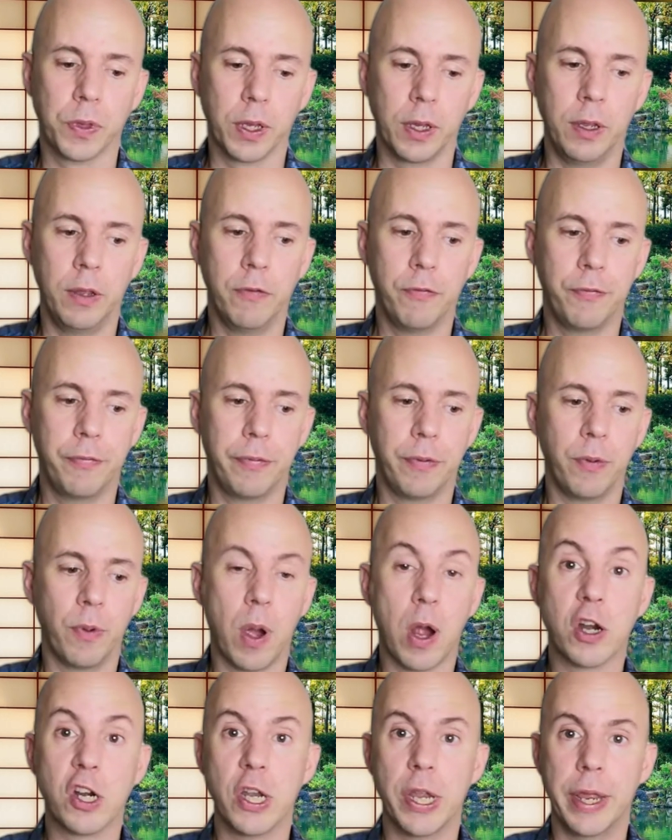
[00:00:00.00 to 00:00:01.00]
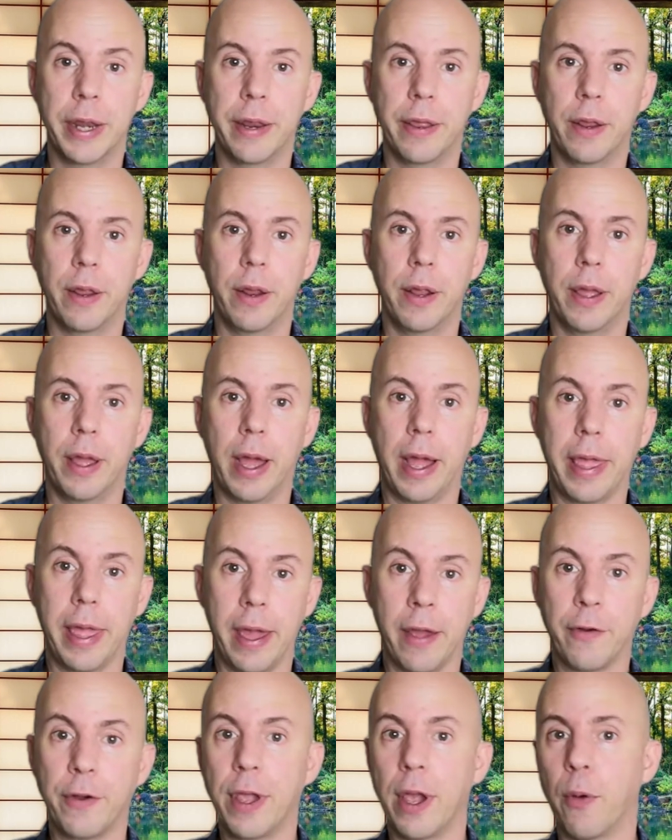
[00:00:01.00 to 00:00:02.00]
If you are in an
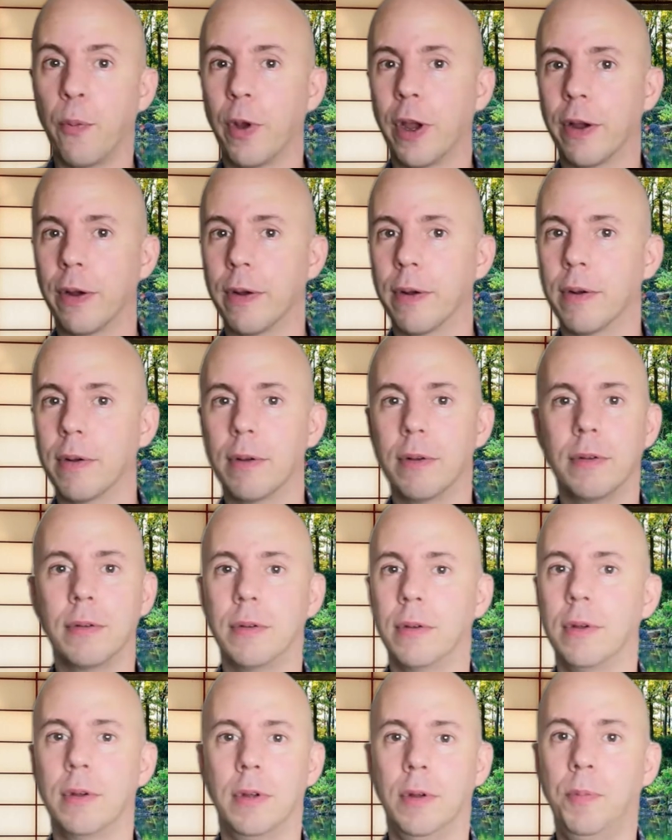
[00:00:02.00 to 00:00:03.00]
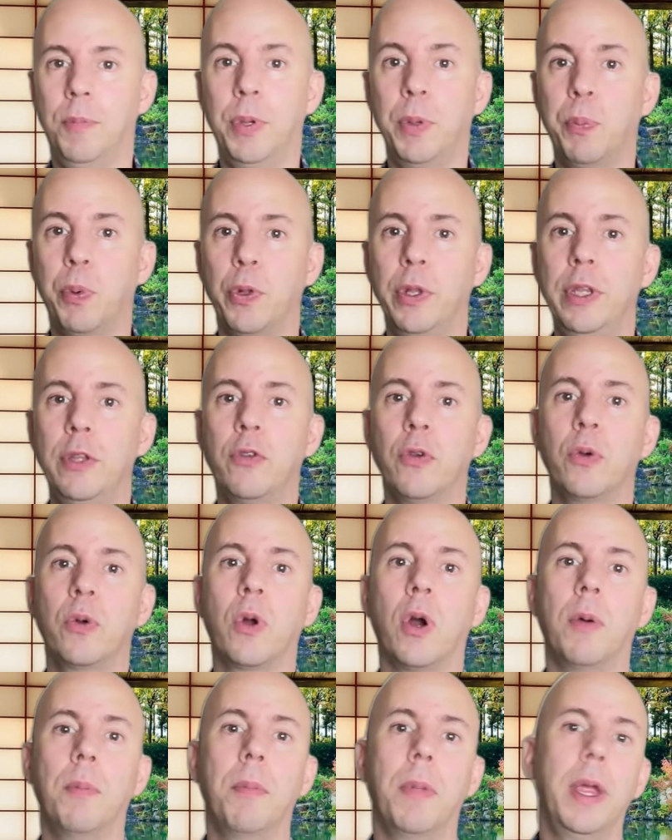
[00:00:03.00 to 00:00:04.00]
area where people need to
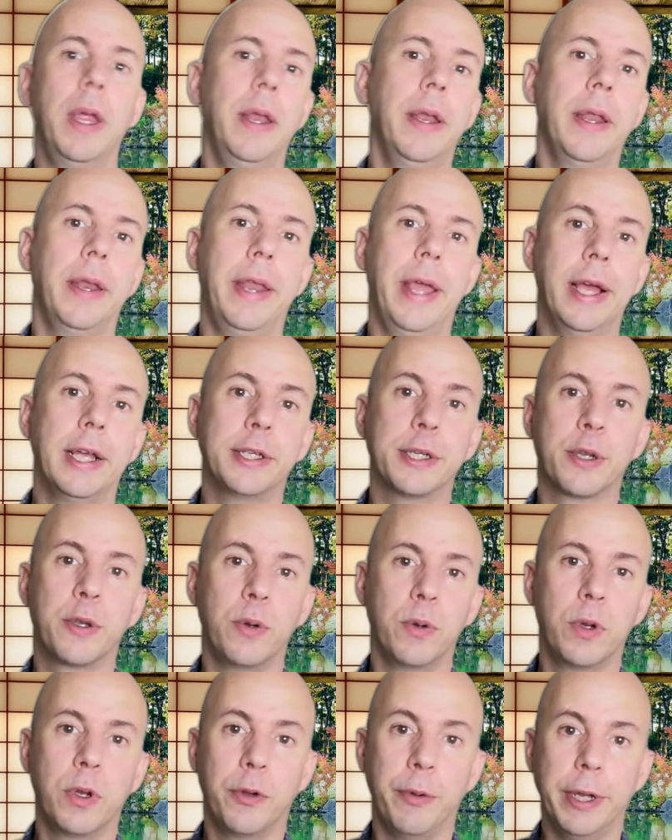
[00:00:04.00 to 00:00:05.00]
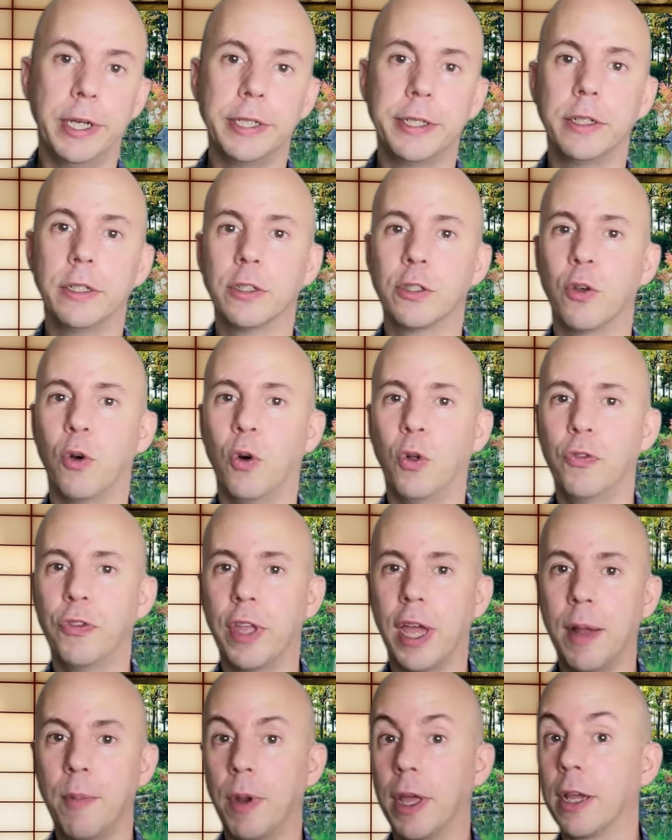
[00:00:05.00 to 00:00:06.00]
come in and ask you questions the whole
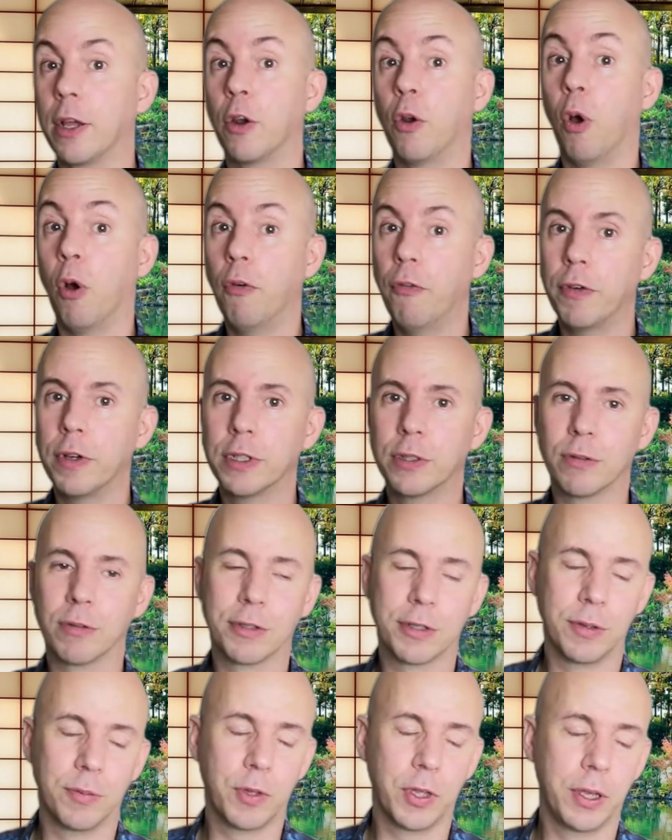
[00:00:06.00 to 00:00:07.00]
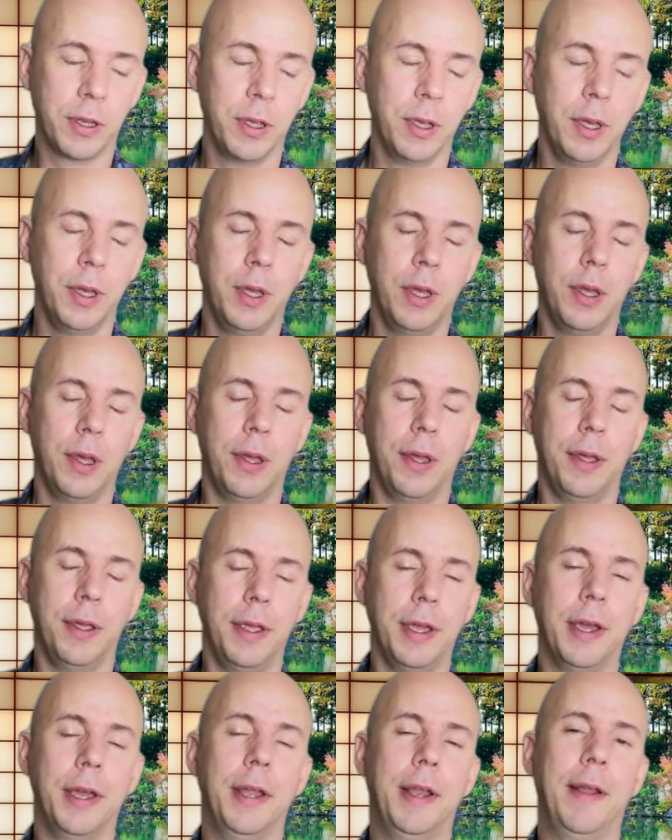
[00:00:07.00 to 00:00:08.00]
time, like an office or something,
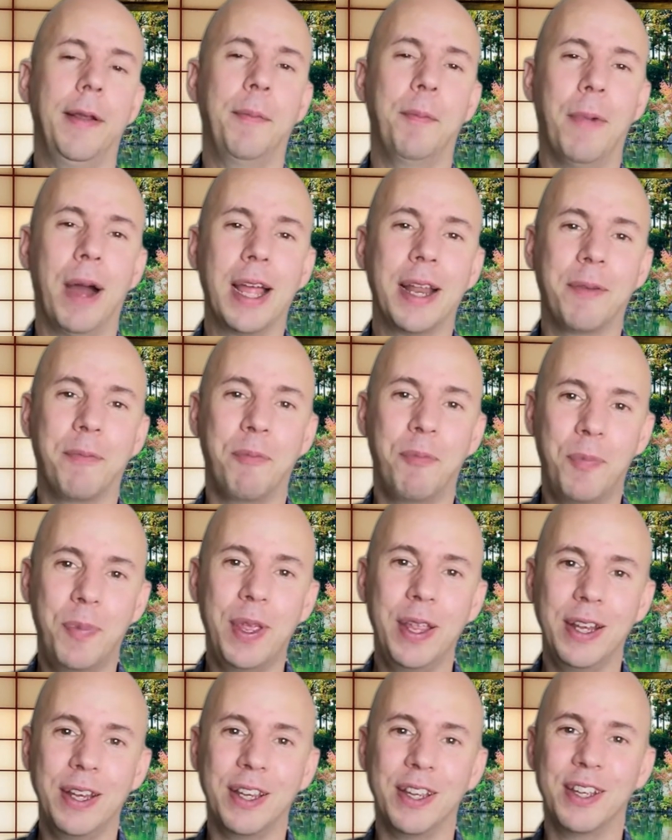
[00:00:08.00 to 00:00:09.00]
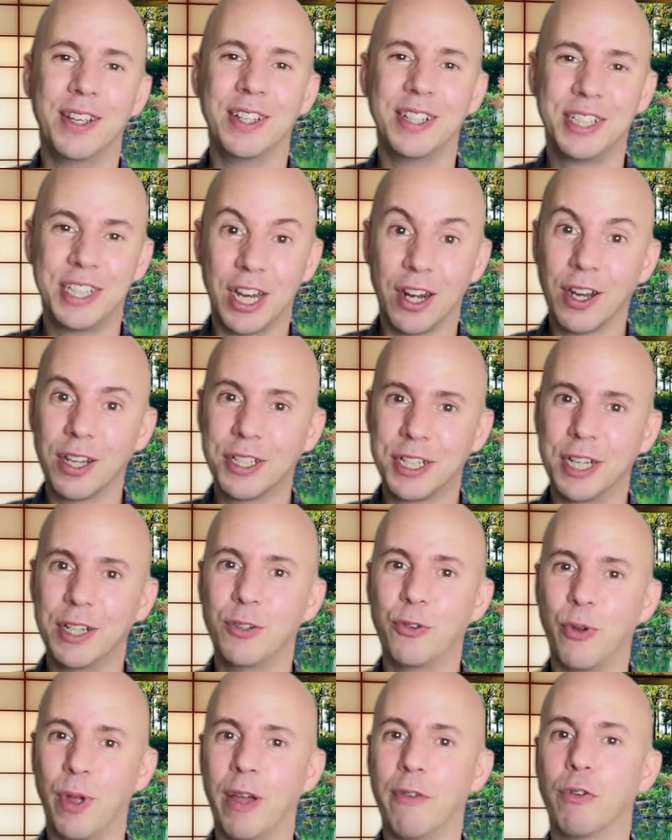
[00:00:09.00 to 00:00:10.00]
yeah, it might be challenging
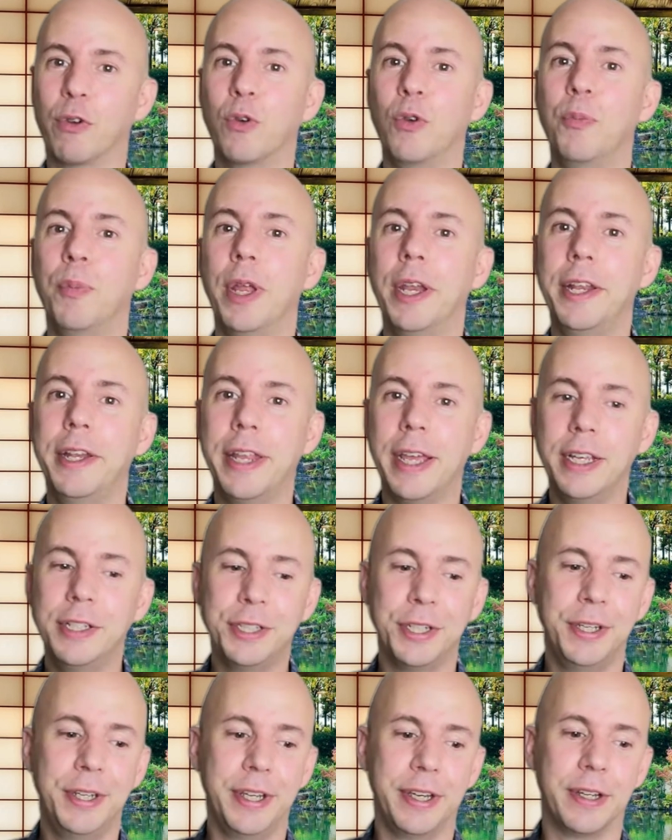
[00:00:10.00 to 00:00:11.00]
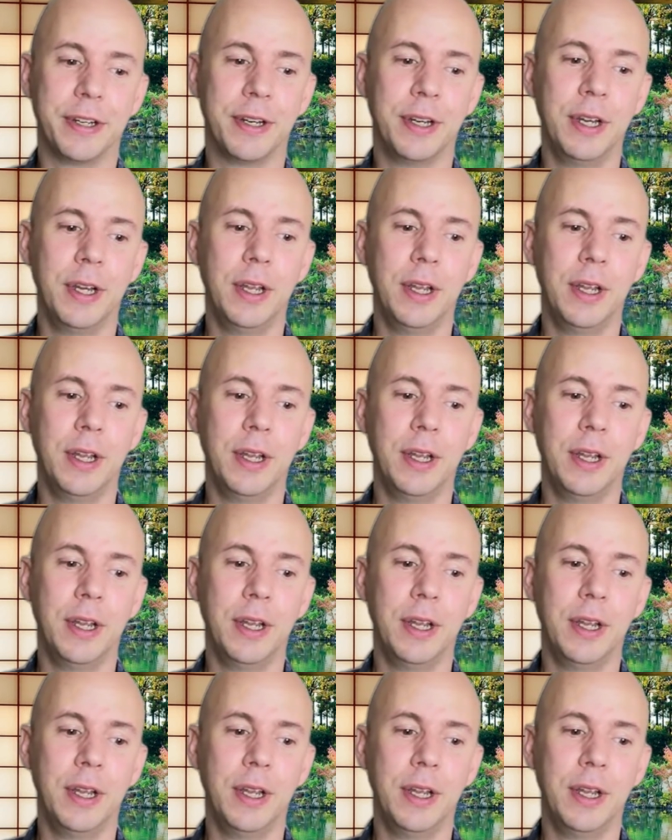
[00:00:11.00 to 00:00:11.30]
to have good meditation there.